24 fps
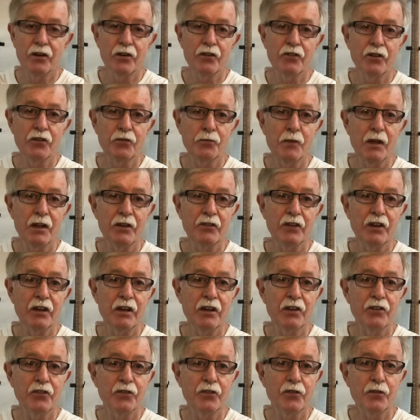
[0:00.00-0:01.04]
It just makes it
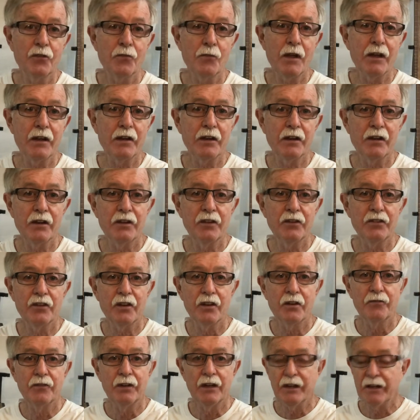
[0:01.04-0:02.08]
easier for making these
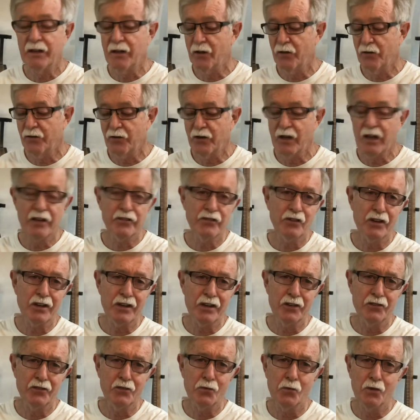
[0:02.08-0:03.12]
videos. You guys ought to
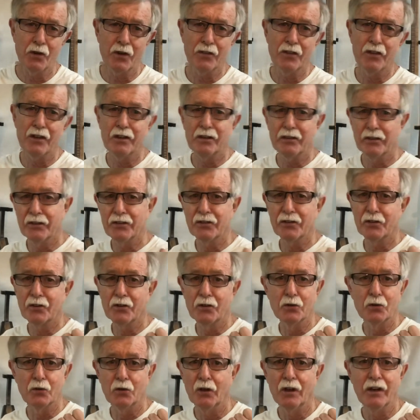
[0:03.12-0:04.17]
get you one of these. These are
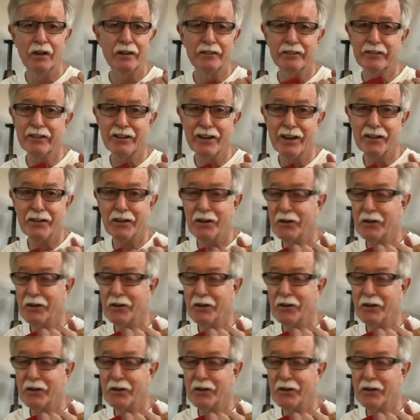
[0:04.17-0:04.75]
cool. They're not that